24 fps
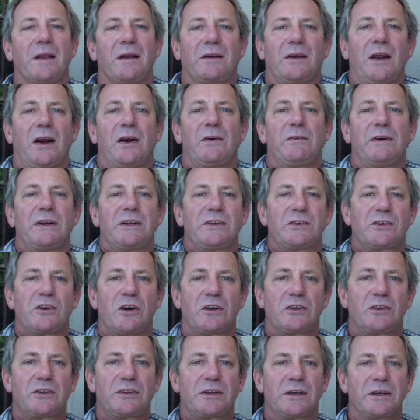Caravan's
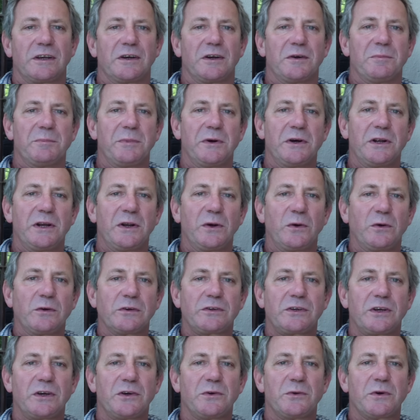got burley
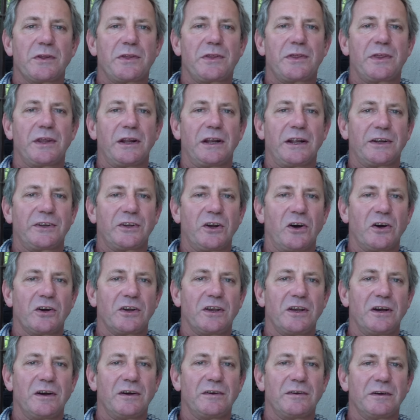also, with the
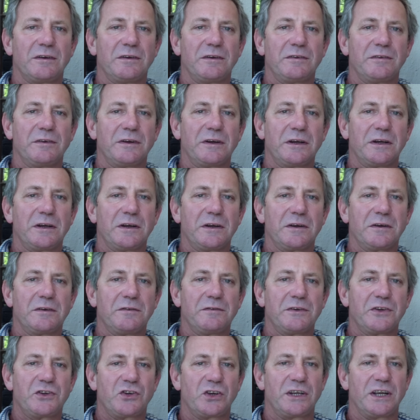Latakia,
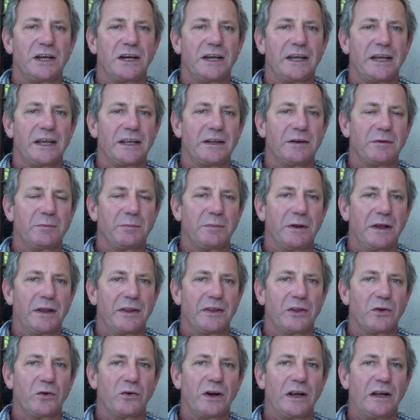Virginia, and
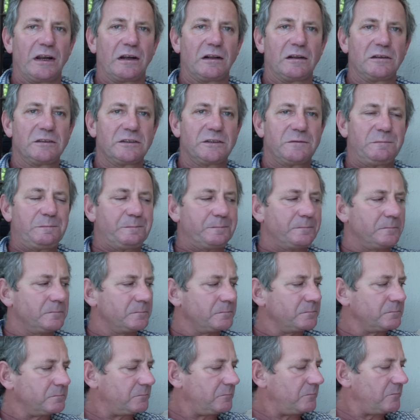the Orientals.
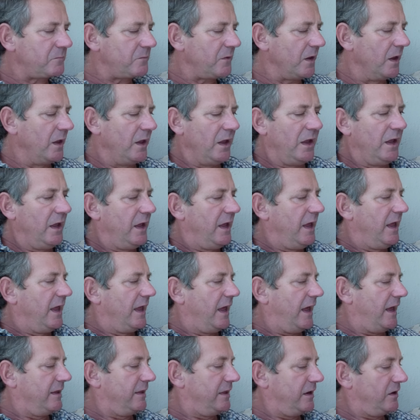
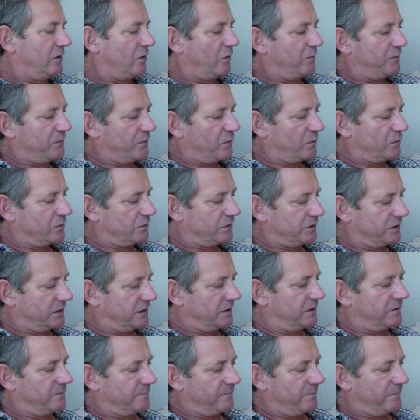And then, of course,
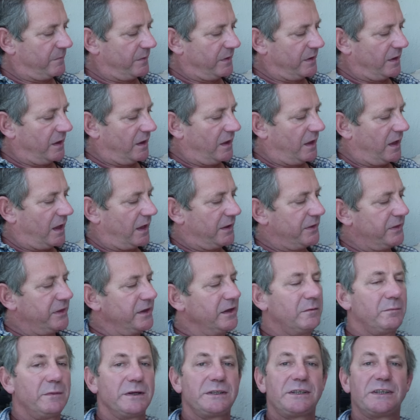I
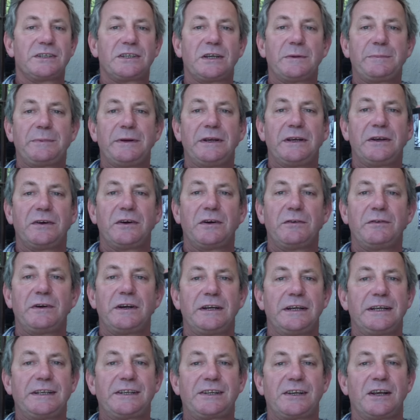think Mississippi River
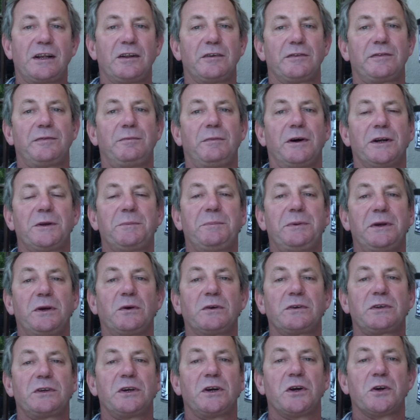itself might be
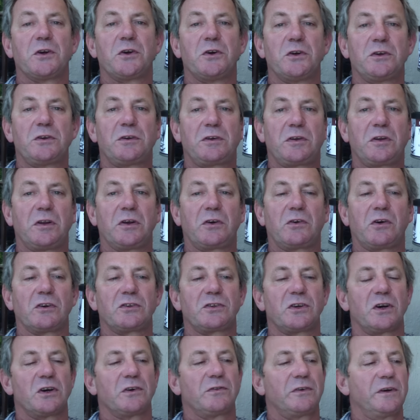also a good
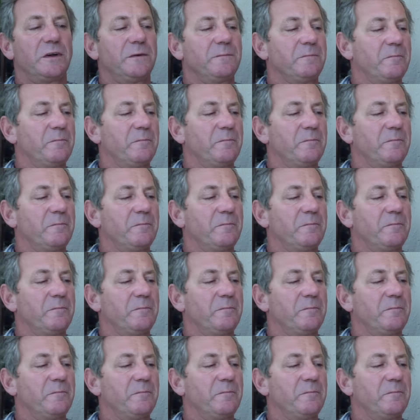crossover.